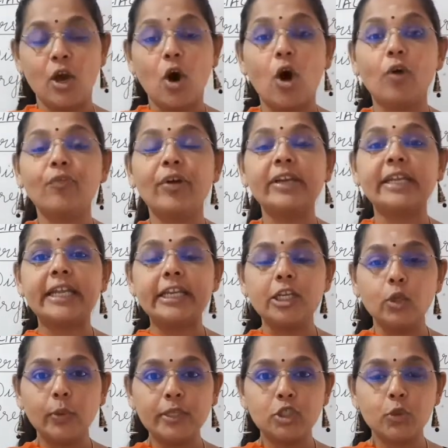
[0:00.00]
of an
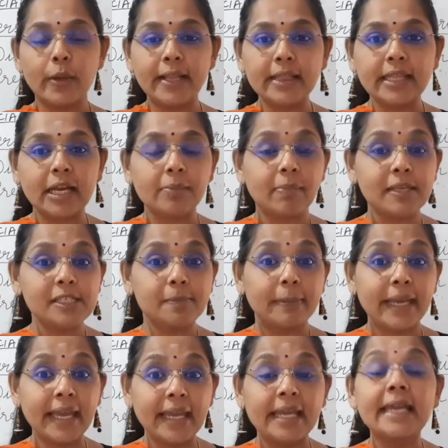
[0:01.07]
individual that must
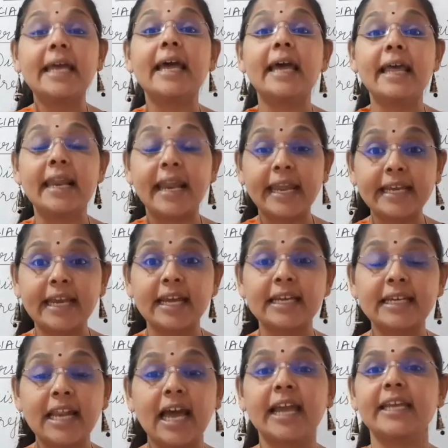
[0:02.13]
be
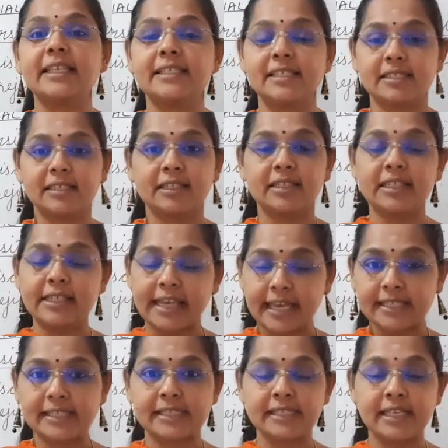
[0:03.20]
recognized.
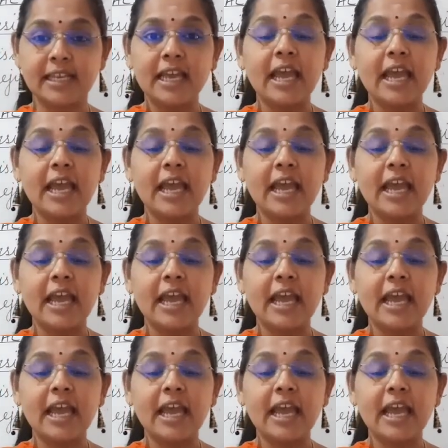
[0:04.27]
Yes.